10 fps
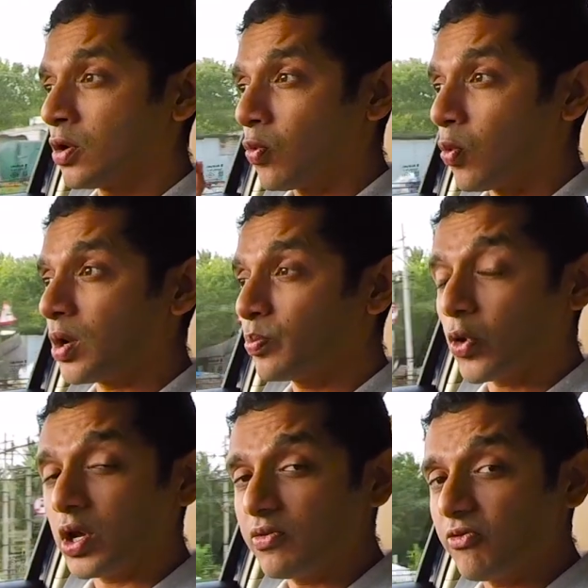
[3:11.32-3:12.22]

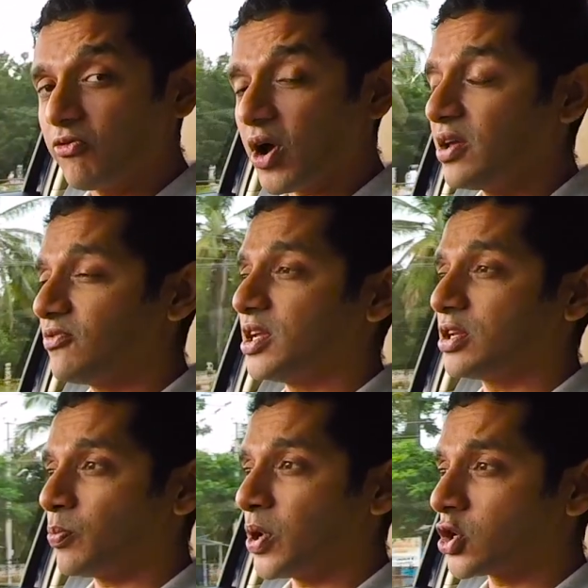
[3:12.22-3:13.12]

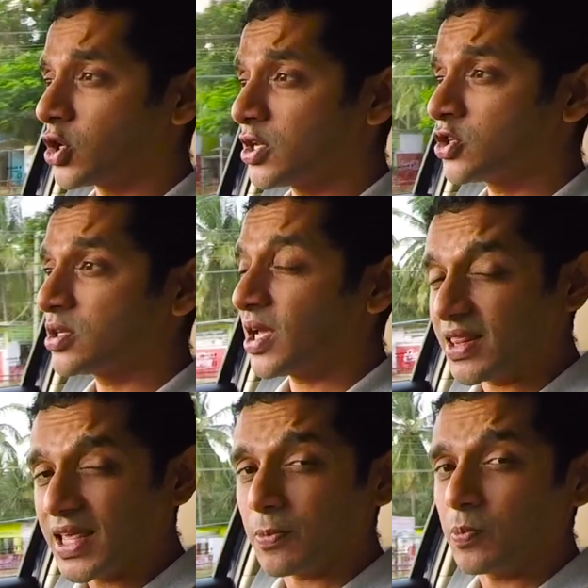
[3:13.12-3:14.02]
1.5-litre petrol engine,
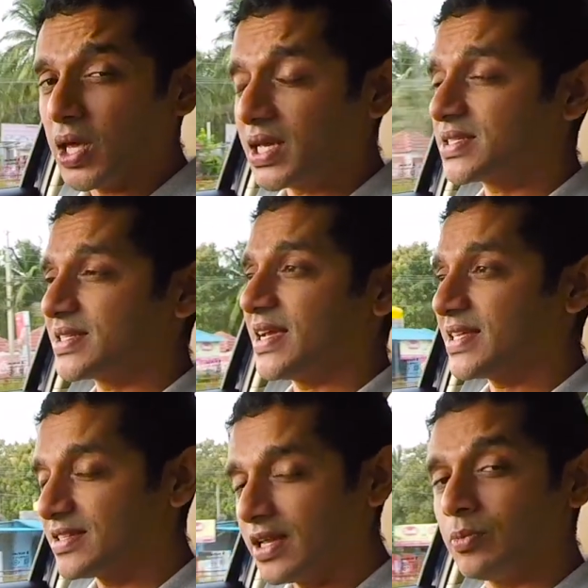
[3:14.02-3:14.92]
and that makes
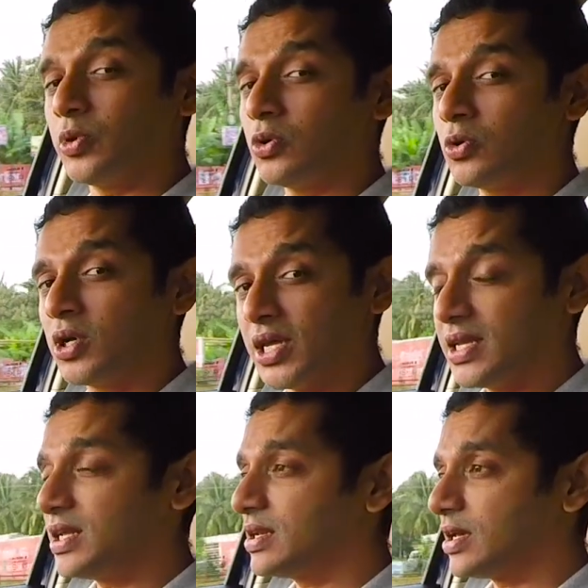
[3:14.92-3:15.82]
its debut
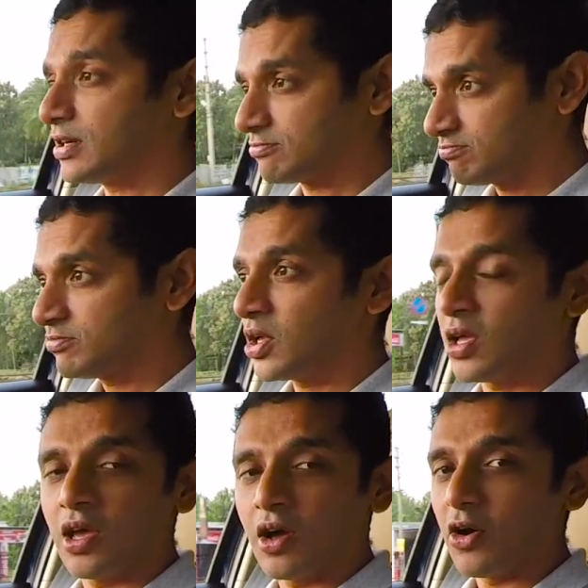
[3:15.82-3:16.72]
in India
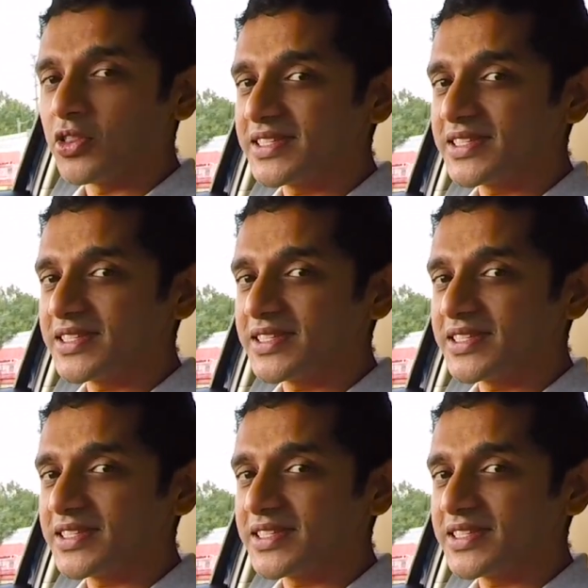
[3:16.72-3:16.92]
on the